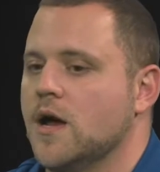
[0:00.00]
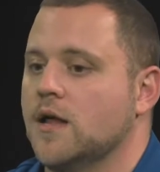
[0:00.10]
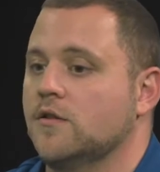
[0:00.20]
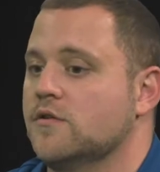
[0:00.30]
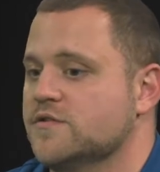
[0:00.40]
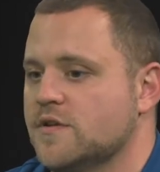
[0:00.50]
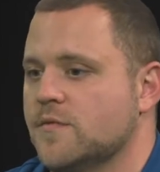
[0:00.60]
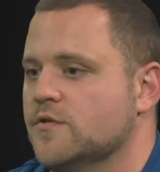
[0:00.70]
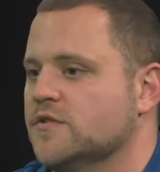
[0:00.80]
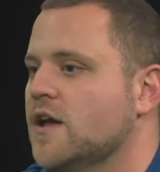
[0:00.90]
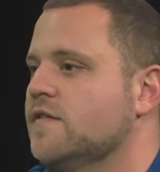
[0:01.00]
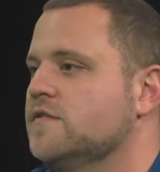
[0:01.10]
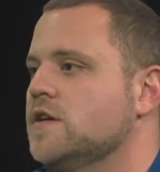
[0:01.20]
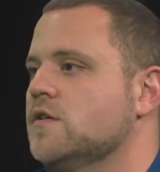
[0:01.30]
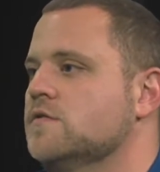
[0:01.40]
learn some of those life
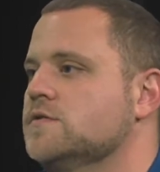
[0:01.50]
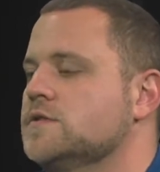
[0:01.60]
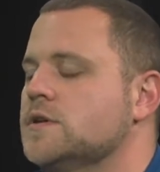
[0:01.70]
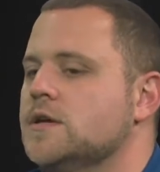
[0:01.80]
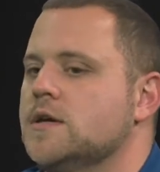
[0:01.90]
skills